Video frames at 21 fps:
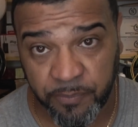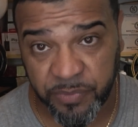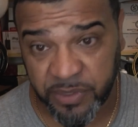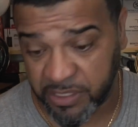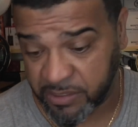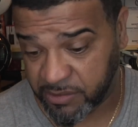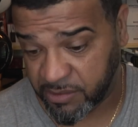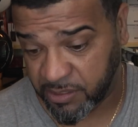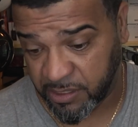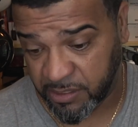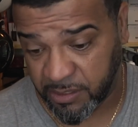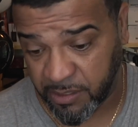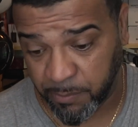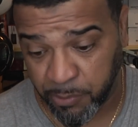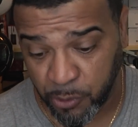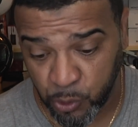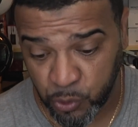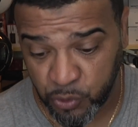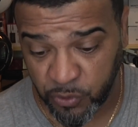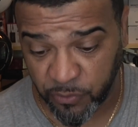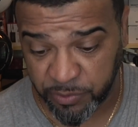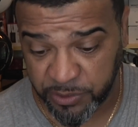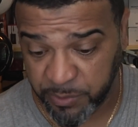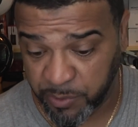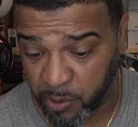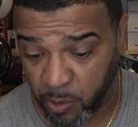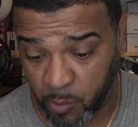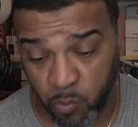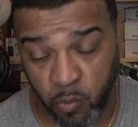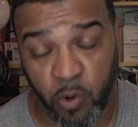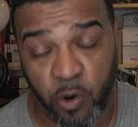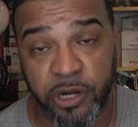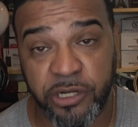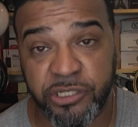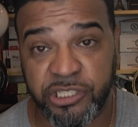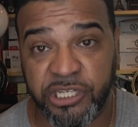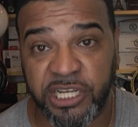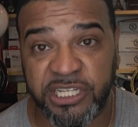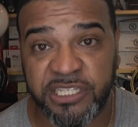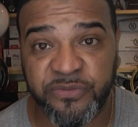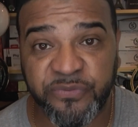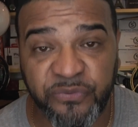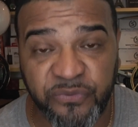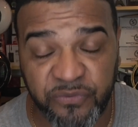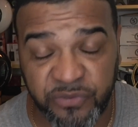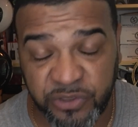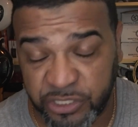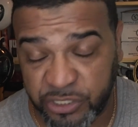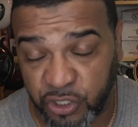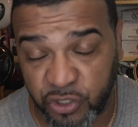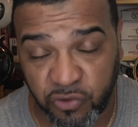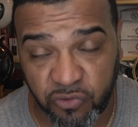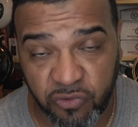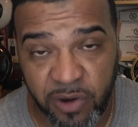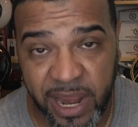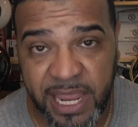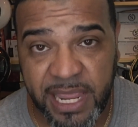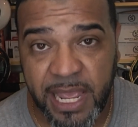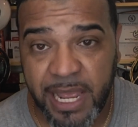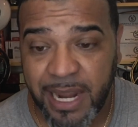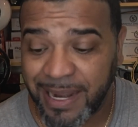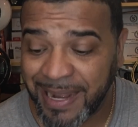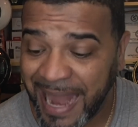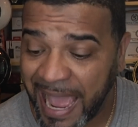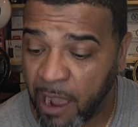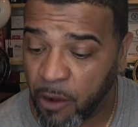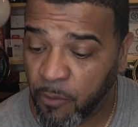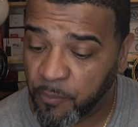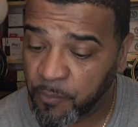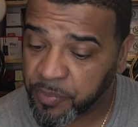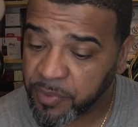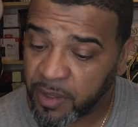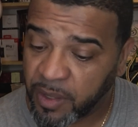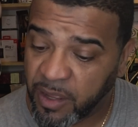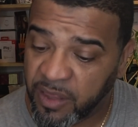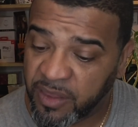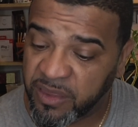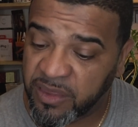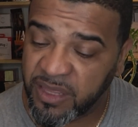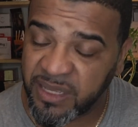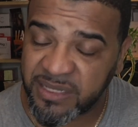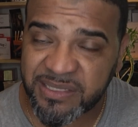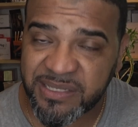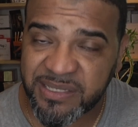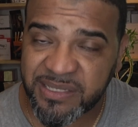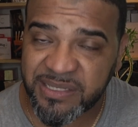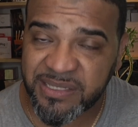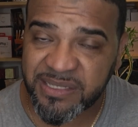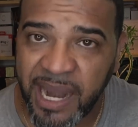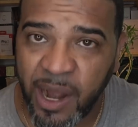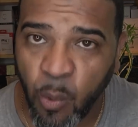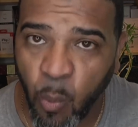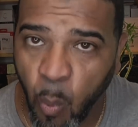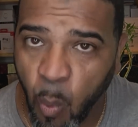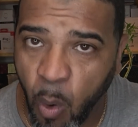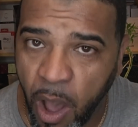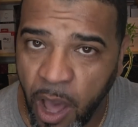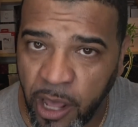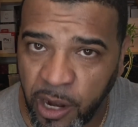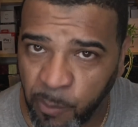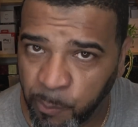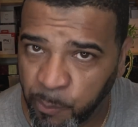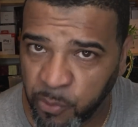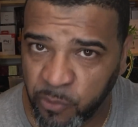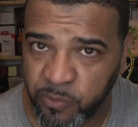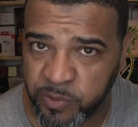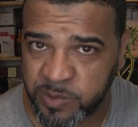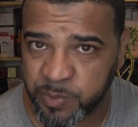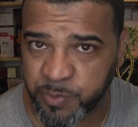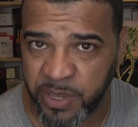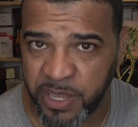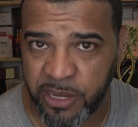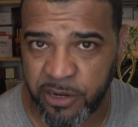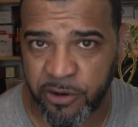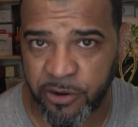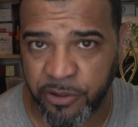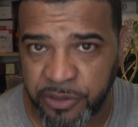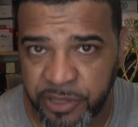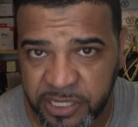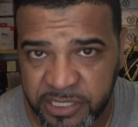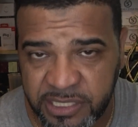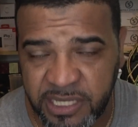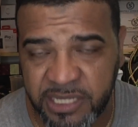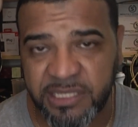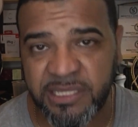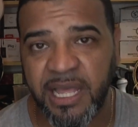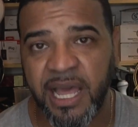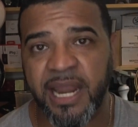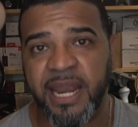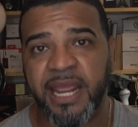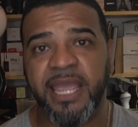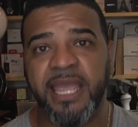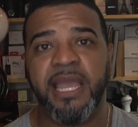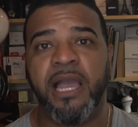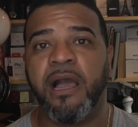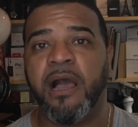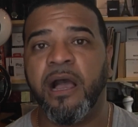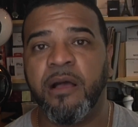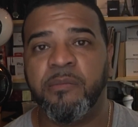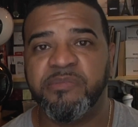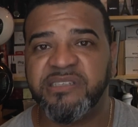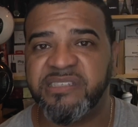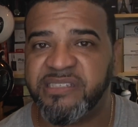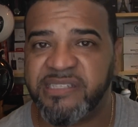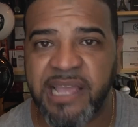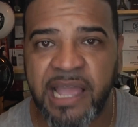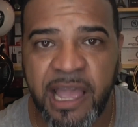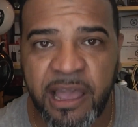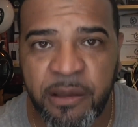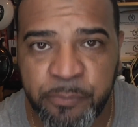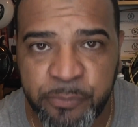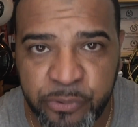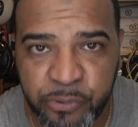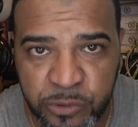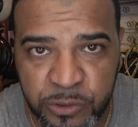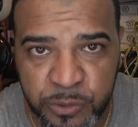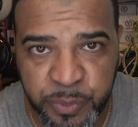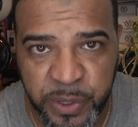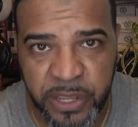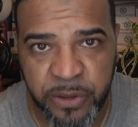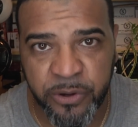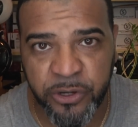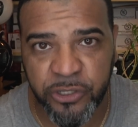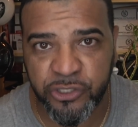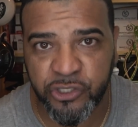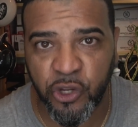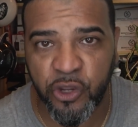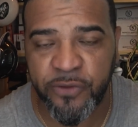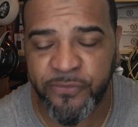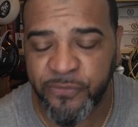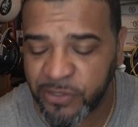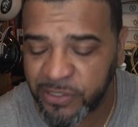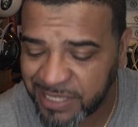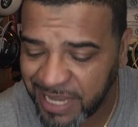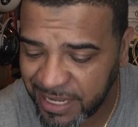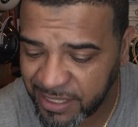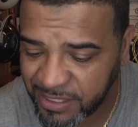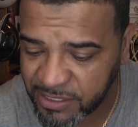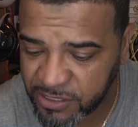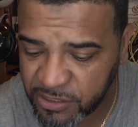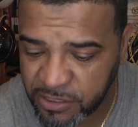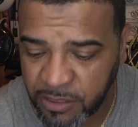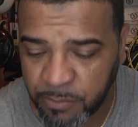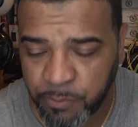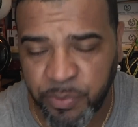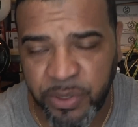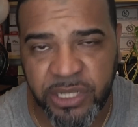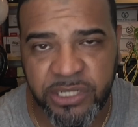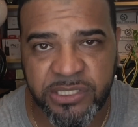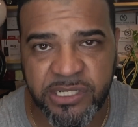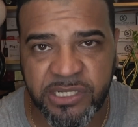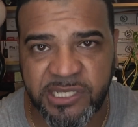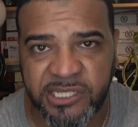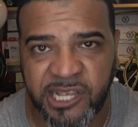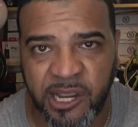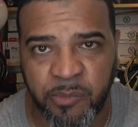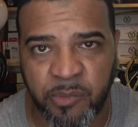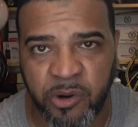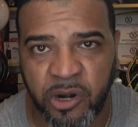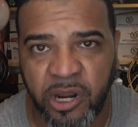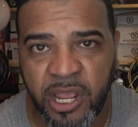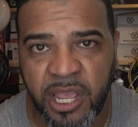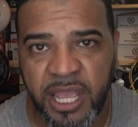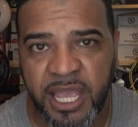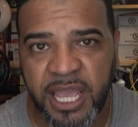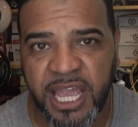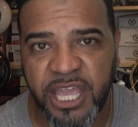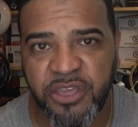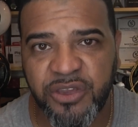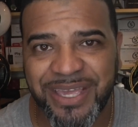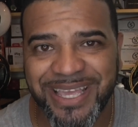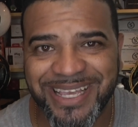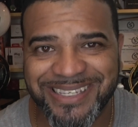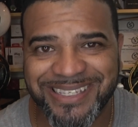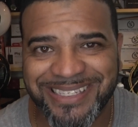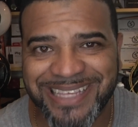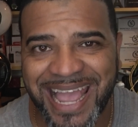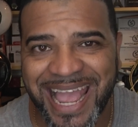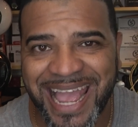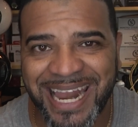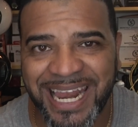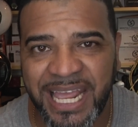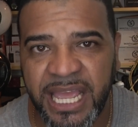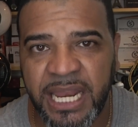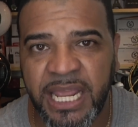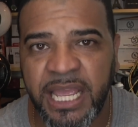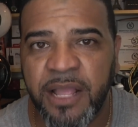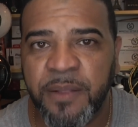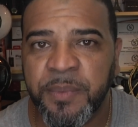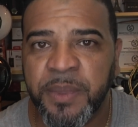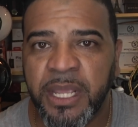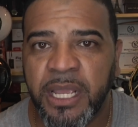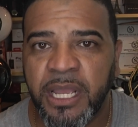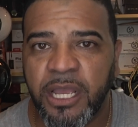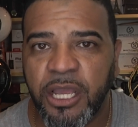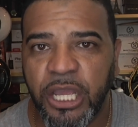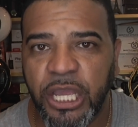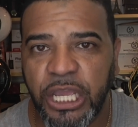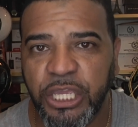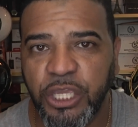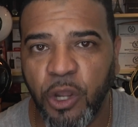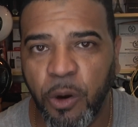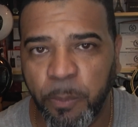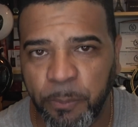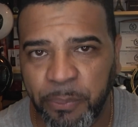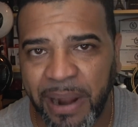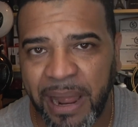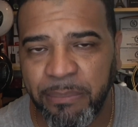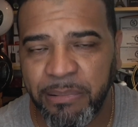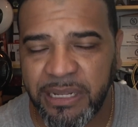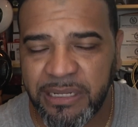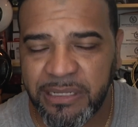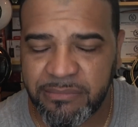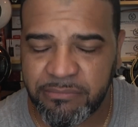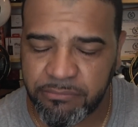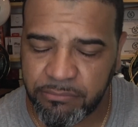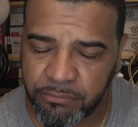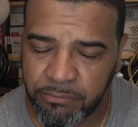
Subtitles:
The Bluetooth speaker works just great. Now, this is not a waterproof speaker. This is not a sandproof speaker. So if you take this to the beach this summer and you get sand in it, you'll probably